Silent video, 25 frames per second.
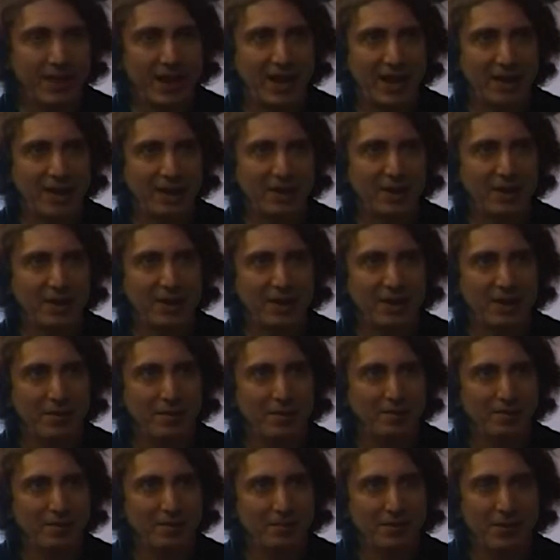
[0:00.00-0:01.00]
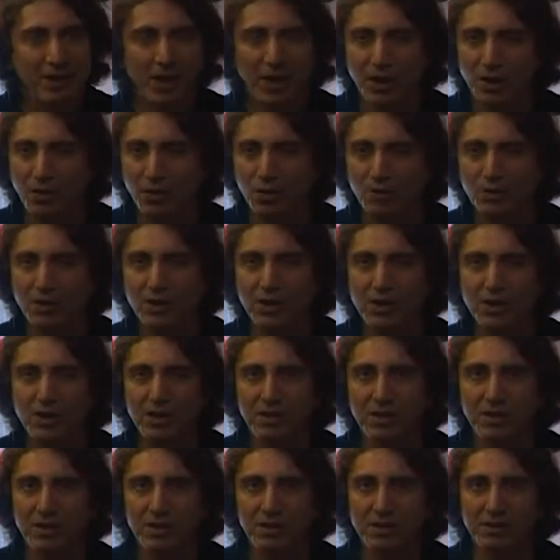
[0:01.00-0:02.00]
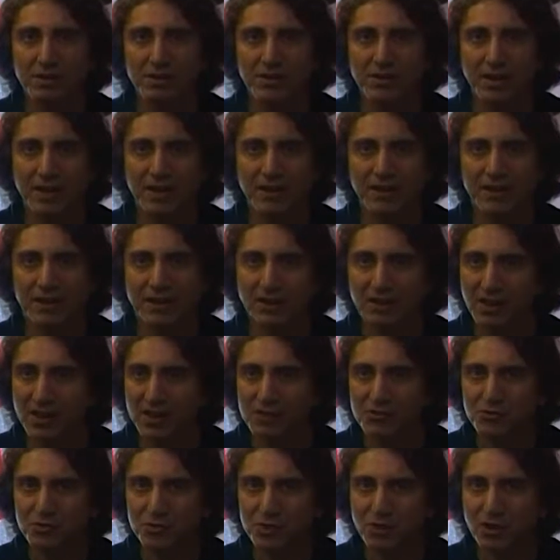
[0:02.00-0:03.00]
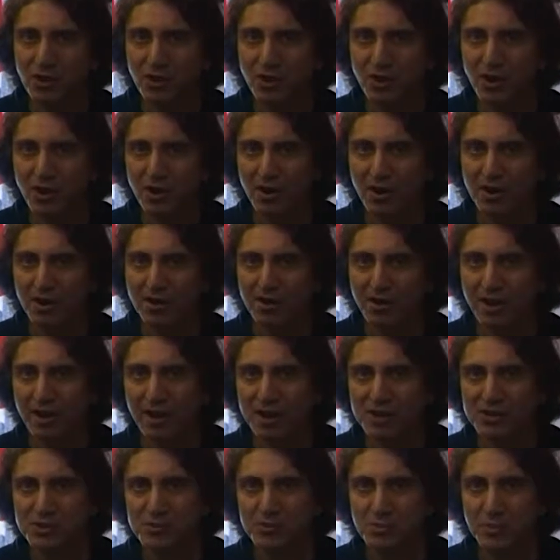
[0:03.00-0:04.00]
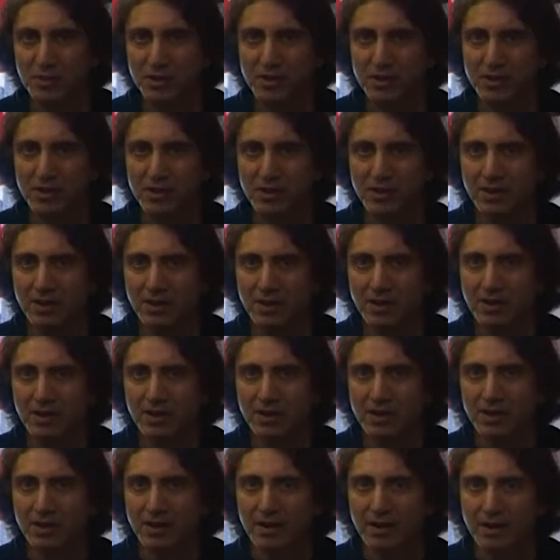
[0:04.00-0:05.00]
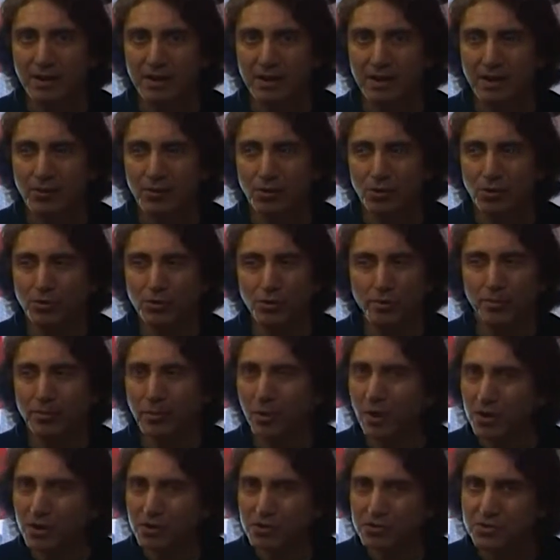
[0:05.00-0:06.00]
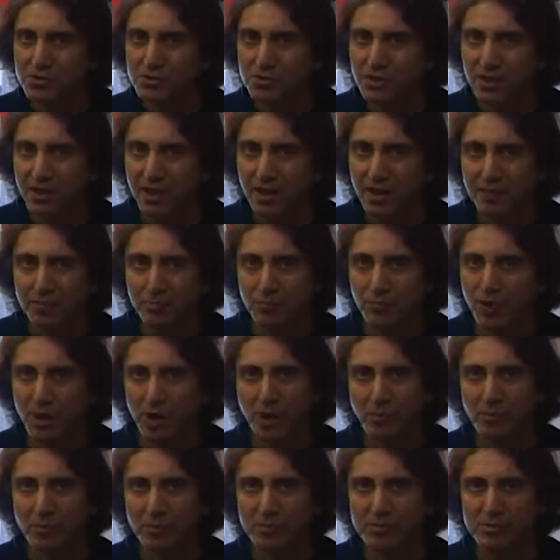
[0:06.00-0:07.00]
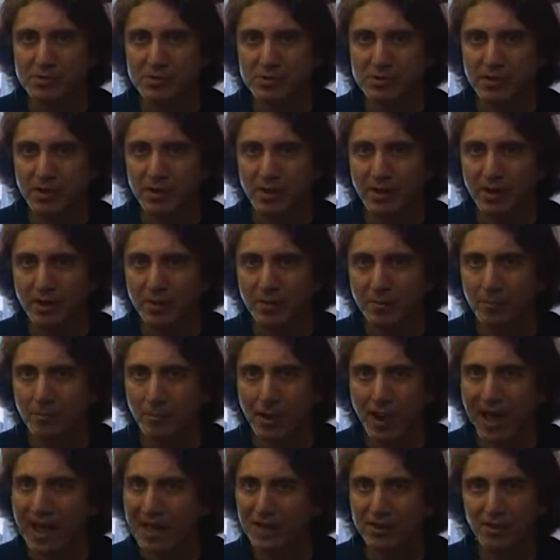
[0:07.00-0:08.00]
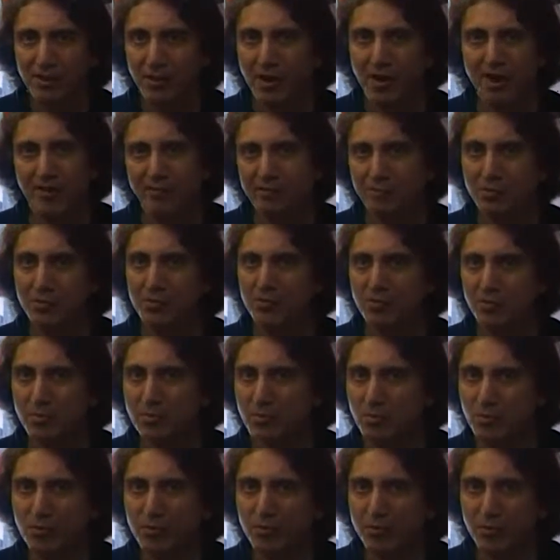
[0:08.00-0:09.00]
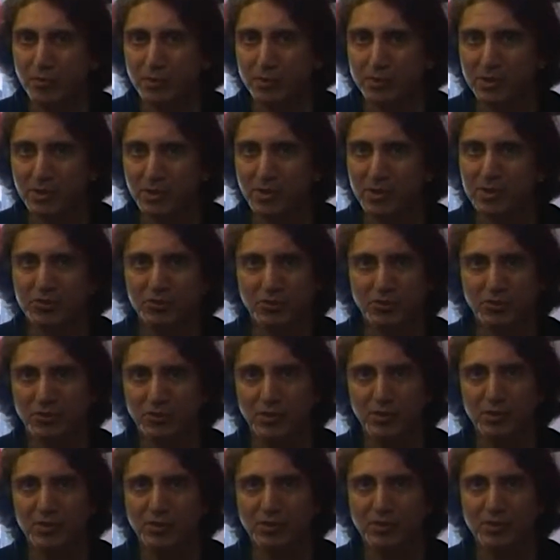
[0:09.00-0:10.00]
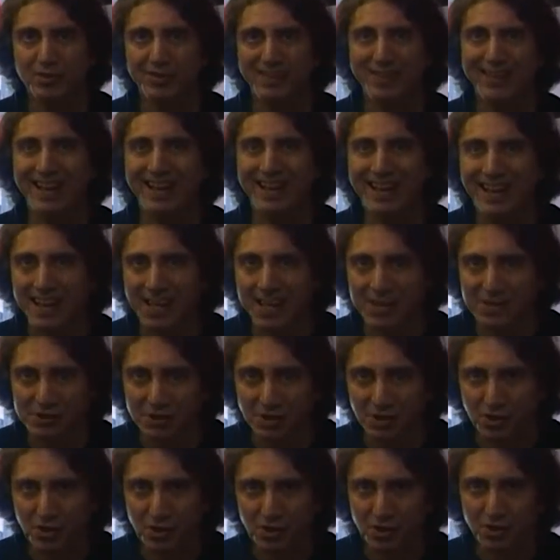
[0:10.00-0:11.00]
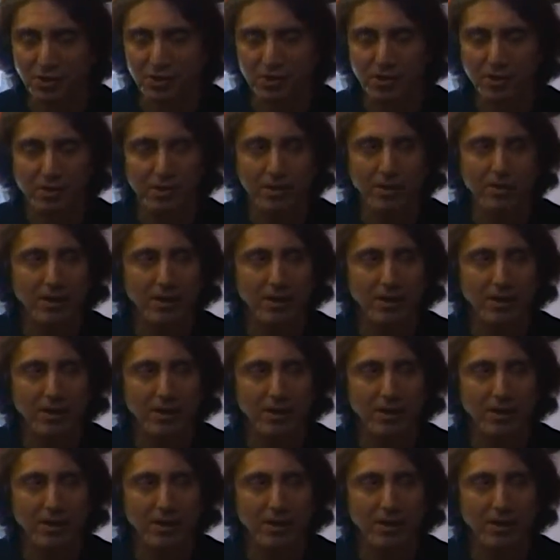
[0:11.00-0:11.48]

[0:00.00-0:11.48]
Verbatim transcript: that um, not only uh, that the electric car has been uh, all the bugs and problems had to have been removed from the electric vehicle decades ago.